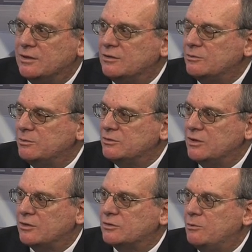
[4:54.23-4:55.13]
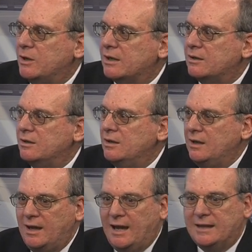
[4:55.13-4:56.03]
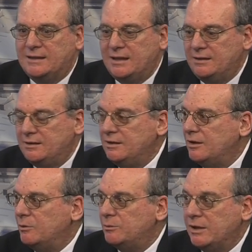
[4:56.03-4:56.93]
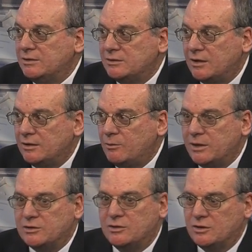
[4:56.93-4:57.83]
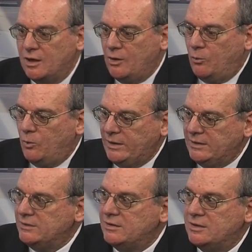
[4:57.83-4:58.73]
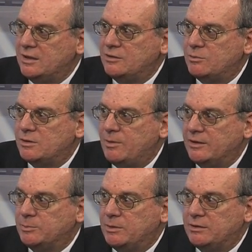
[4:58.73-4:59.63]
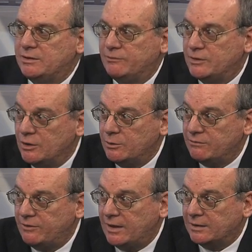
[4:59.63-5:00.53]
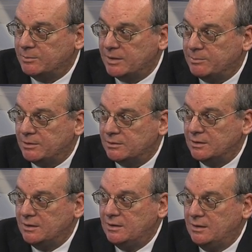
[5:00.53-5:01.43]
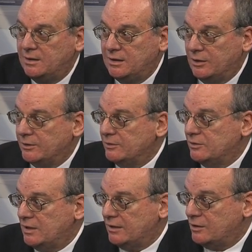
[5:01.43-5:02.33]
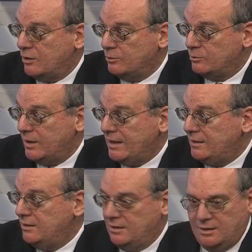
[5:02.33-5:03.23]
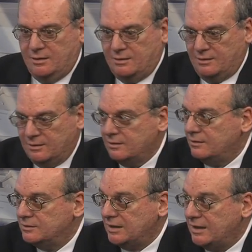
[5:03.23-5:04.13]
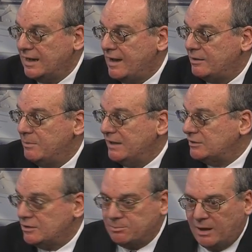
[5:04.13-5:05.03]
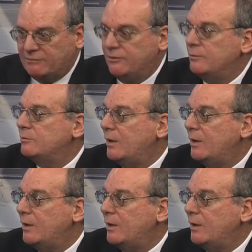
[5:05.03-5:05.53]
This was just quick. And then, you know, it raises other questions. What is the city's responsibility for notifying people? You know, there's that code red, sending out a message, my phone